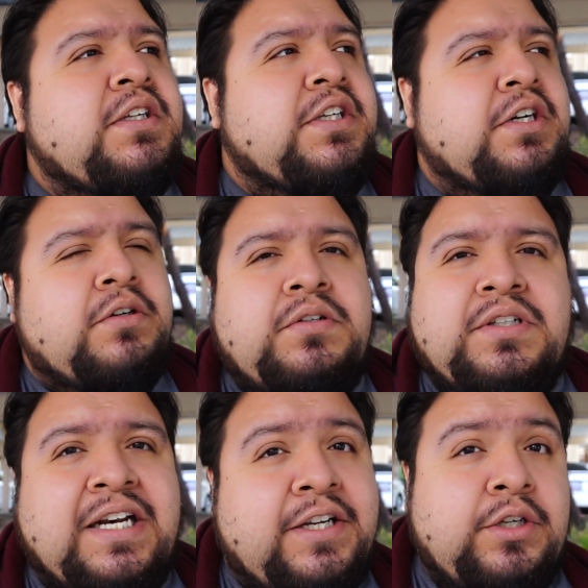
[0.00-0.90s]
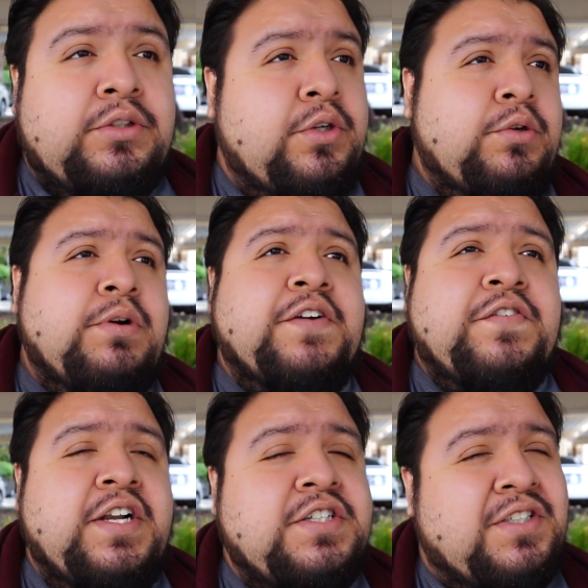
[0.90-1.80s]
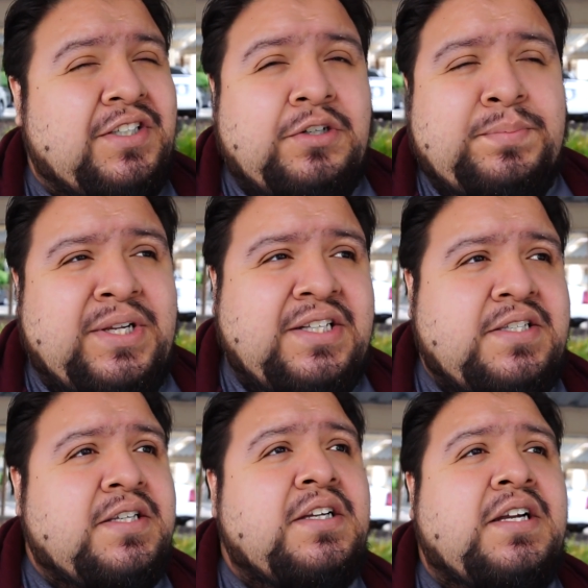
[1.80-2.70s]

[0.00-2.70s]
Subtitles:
you know, let it go through the rev range a little bit,